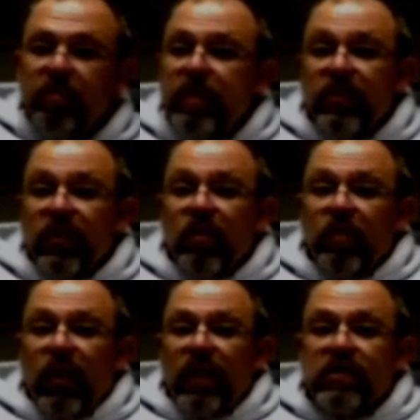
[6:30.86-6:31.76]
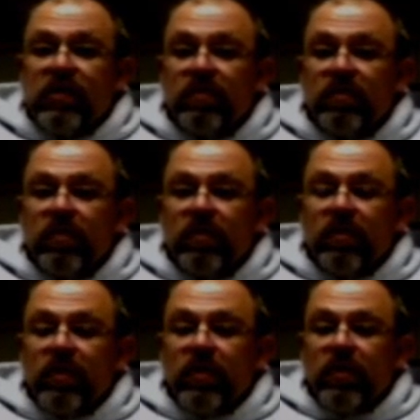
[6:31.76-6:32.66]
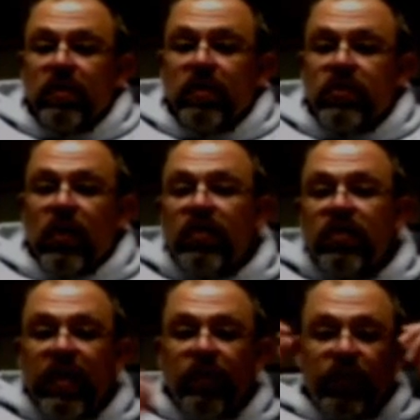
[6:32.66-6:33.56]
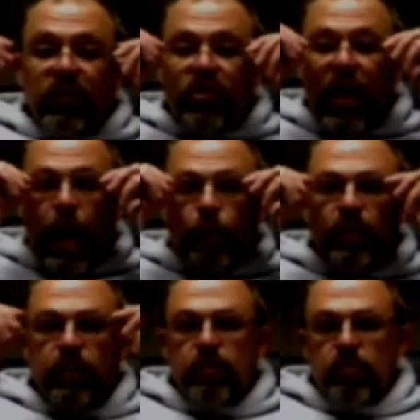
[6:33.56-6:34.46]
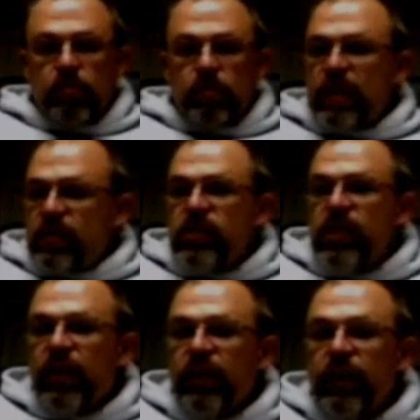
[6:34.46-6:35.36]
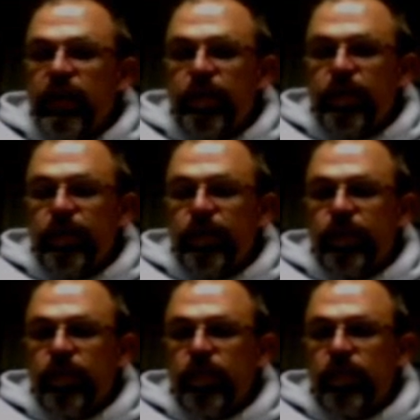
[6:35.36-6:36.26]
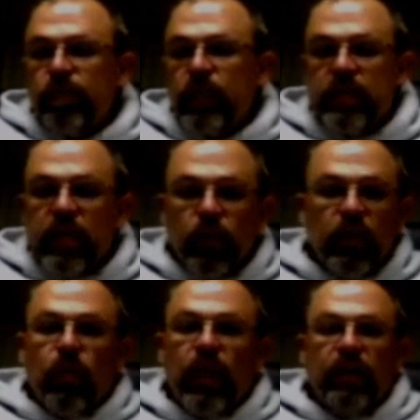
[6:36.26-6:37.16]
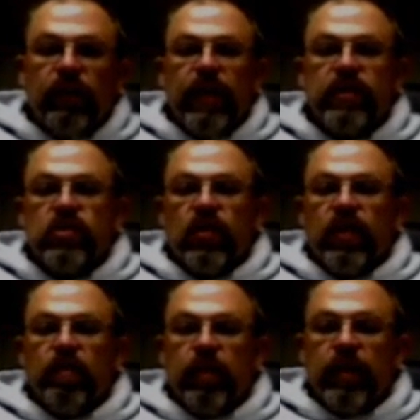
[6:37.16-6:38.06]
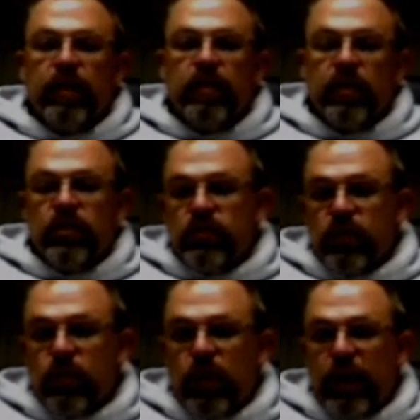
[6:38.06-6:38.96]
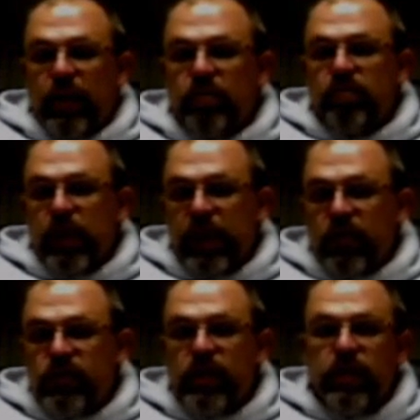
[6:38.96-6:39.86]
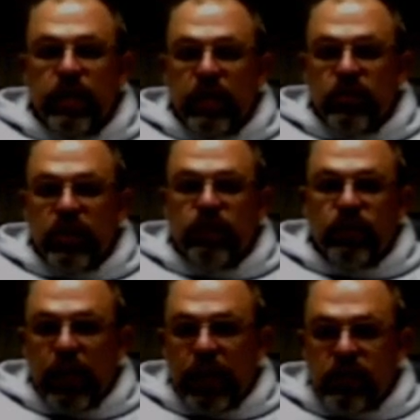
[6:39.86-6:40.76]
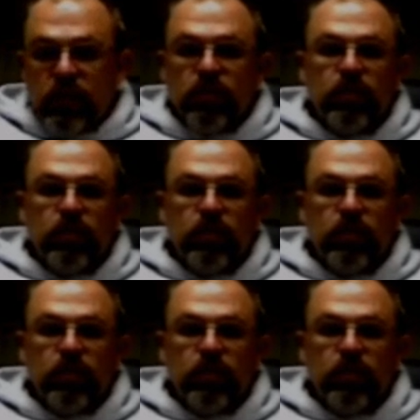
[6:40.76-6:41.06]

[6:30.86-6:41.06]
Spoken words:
and be your own boss. So you didn't feel trapped, necessarily. It didn't require a lot of startup money. It just required energy, initiative, guts,